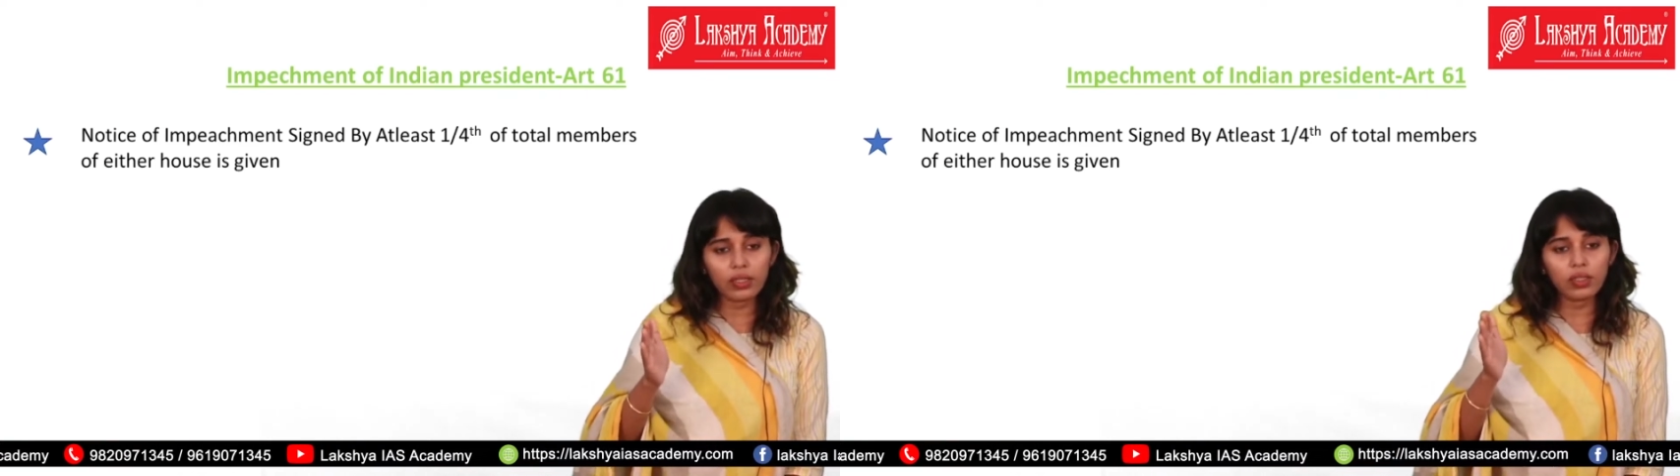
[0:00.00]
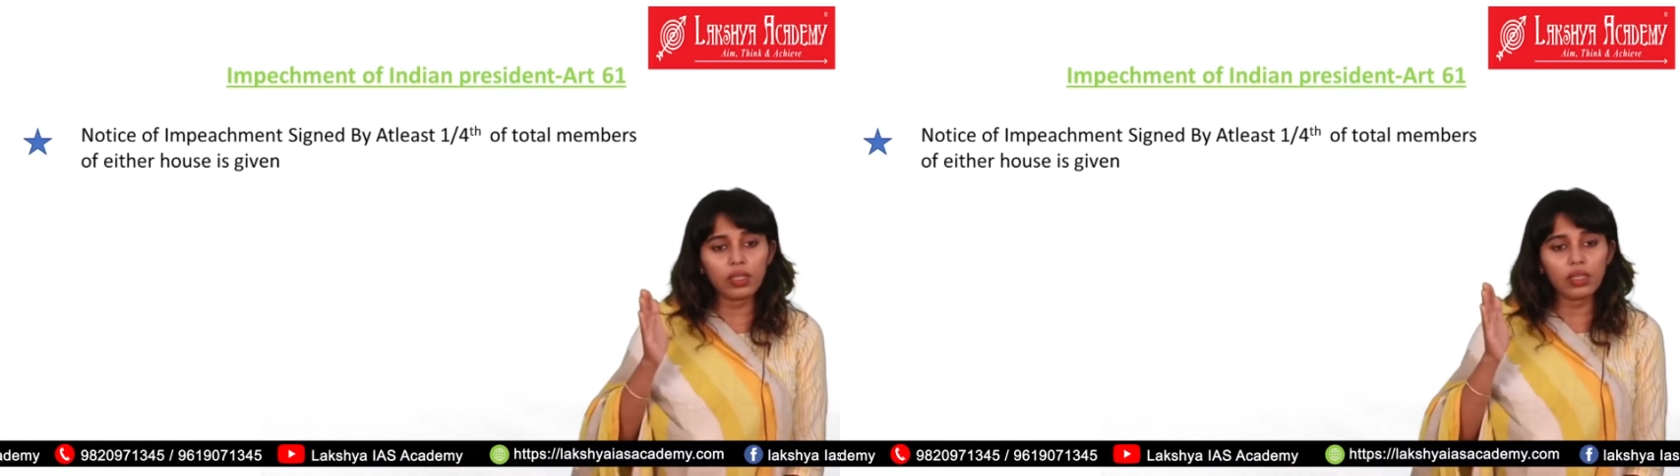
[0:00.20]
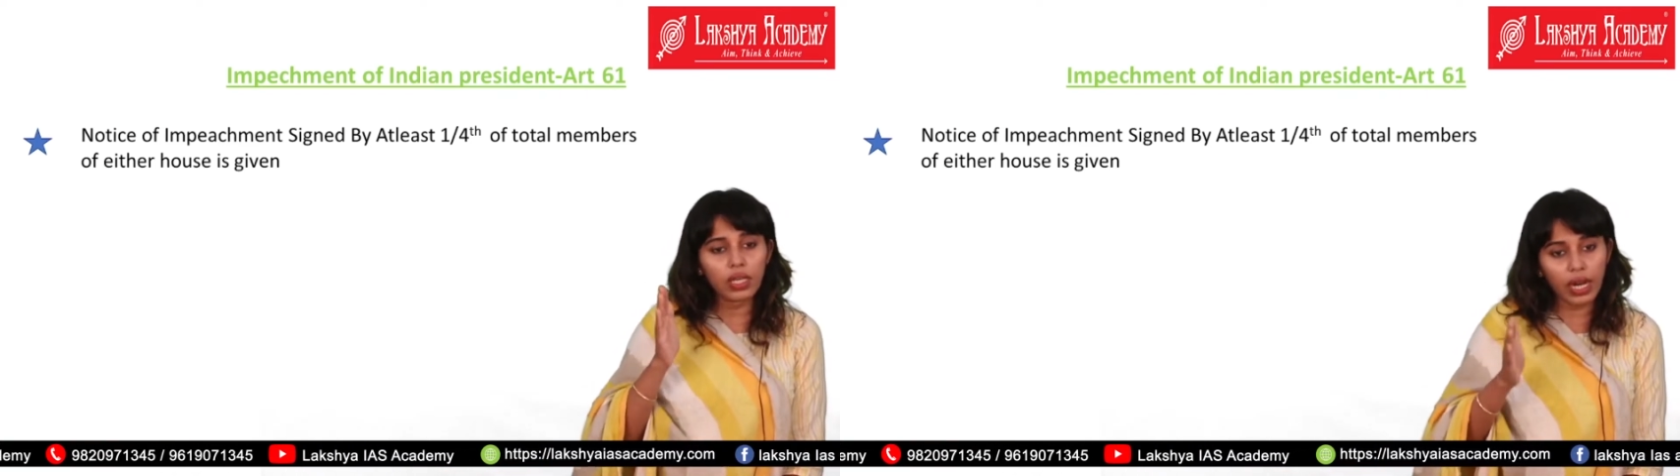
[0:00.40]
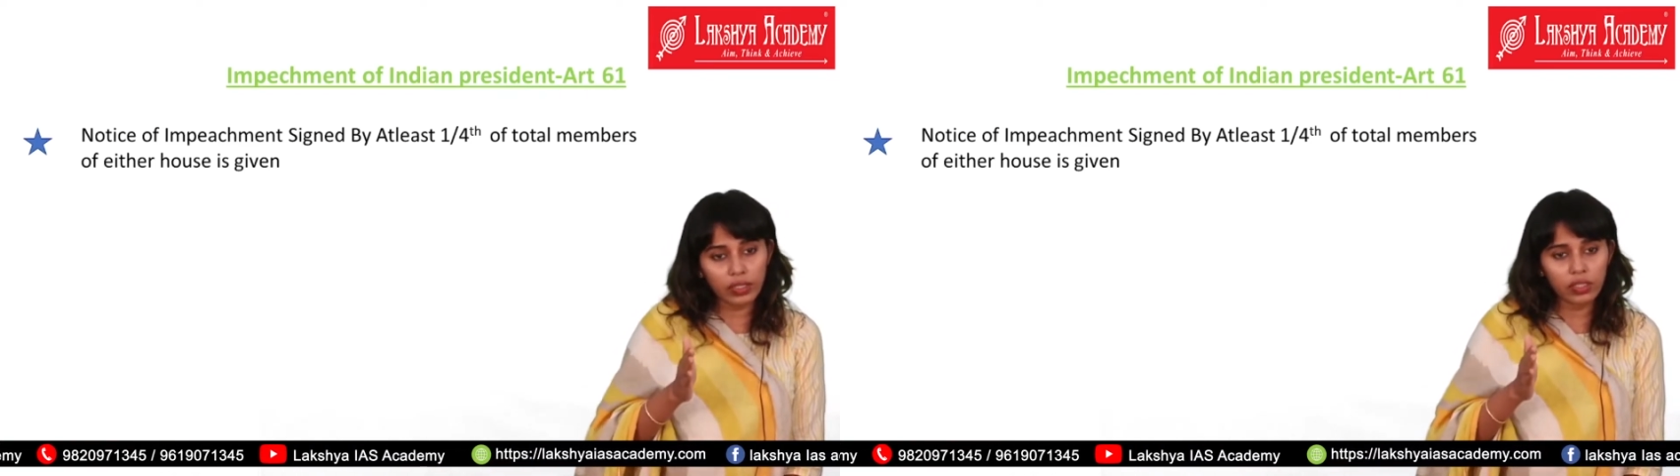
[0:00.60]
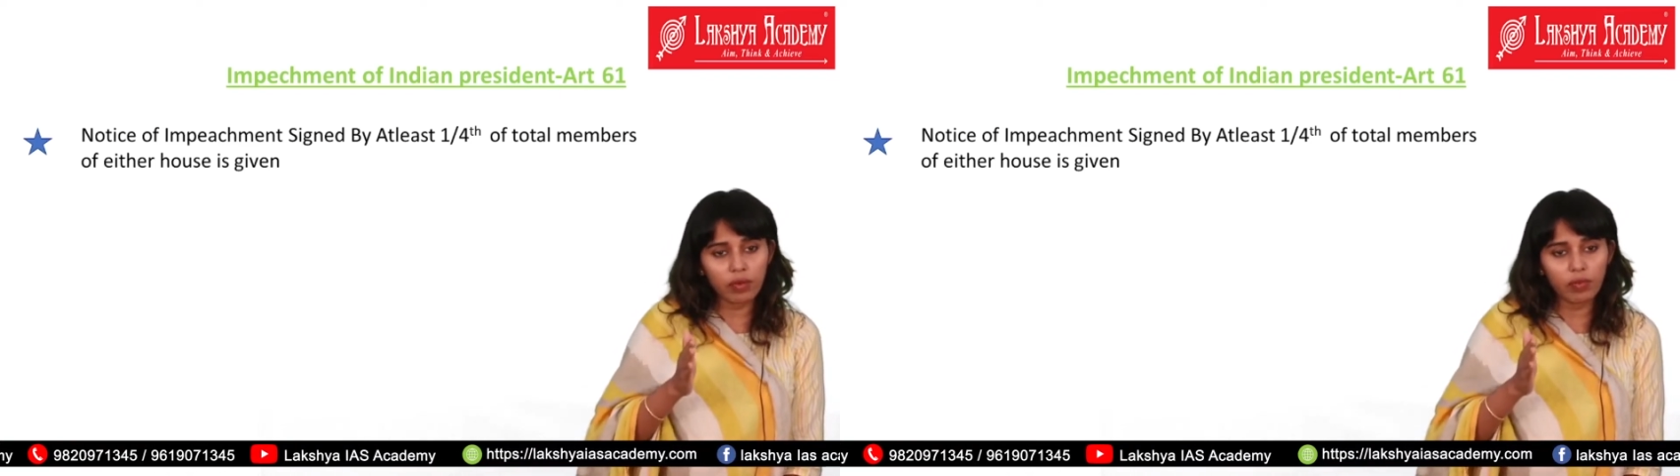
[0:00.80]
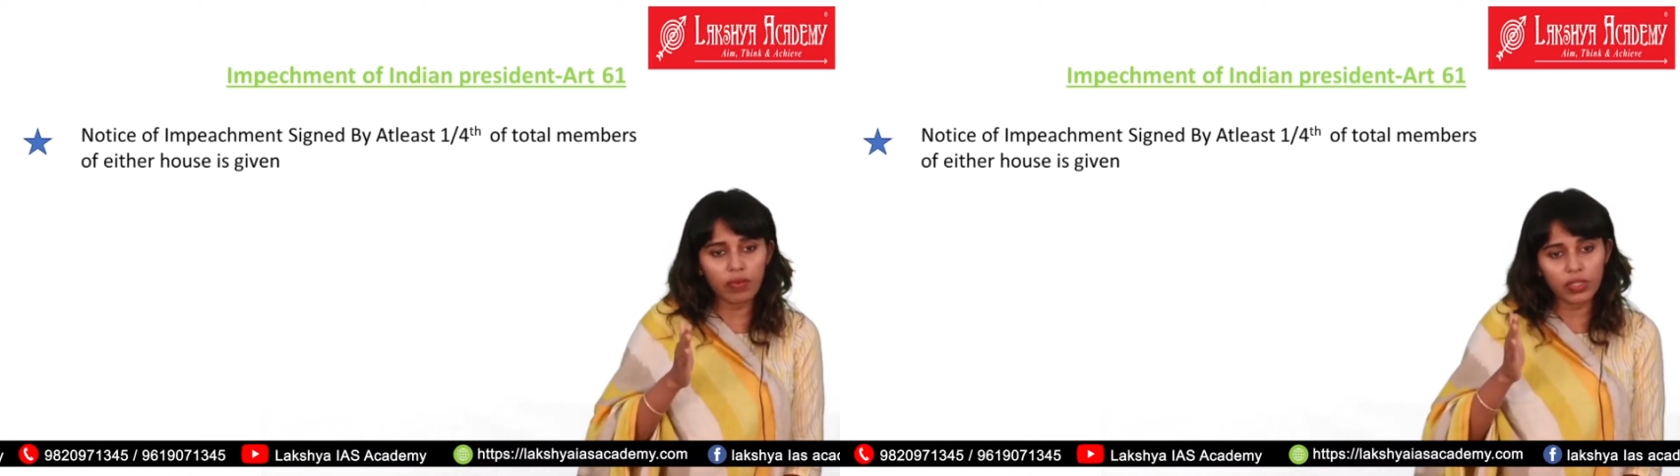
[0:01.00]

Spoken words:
is the Rajya Sabha,